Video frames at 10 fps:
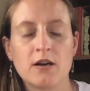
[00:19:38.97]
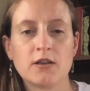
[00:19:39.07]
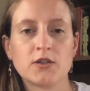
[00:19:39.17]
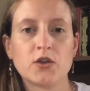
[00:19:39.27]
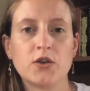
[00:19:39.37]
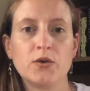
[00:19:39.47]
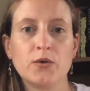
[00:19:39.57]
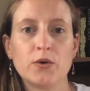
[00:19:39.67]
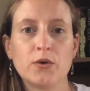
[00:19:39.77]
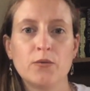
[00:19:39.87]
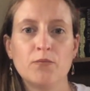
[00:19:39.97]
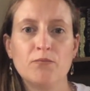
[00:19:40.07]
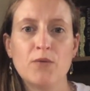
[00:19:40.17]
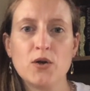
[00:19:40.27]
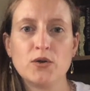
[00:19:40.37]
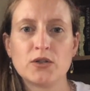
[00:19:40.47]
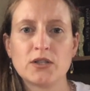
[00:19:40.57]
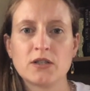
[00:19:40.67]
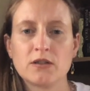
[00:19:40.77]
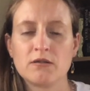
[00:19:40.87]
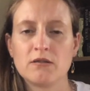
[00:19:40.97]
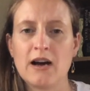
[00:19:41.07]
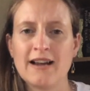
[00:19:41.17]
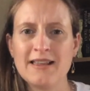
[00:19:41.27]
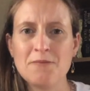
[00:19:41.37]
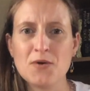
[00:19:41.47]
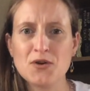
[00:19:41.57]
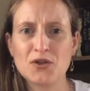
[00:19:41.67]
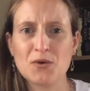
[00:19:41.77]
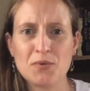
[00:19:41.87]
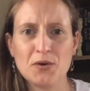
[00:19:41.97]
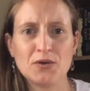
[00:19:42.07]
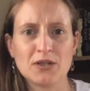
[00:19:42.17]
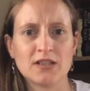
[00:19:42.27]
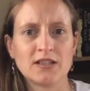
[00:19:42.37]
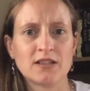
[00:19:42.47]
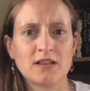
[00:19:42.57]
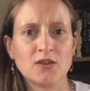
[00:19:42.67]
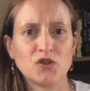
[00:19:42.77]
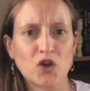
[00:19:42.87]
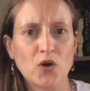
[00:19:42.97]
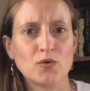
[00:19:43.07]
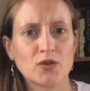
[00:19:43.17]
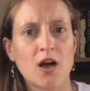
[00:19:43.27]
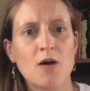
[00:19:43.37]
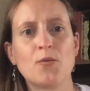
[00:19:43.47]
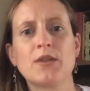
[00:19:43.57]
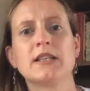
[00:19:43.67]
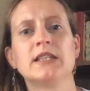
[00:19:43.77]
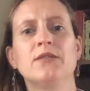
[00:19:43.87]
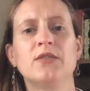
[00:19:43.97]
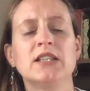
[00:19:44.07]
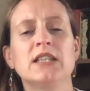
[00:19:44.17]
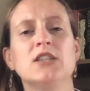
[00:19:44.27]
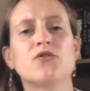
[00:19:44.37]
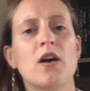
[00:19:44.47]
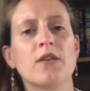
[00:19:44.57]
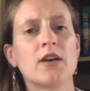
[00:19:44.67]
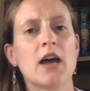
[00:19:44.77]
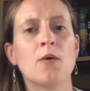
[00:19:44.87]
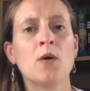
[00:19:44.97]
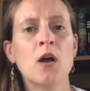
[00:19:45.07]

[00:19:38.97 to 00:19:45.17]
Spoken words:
So I think most computers don't come with a DVD drive now.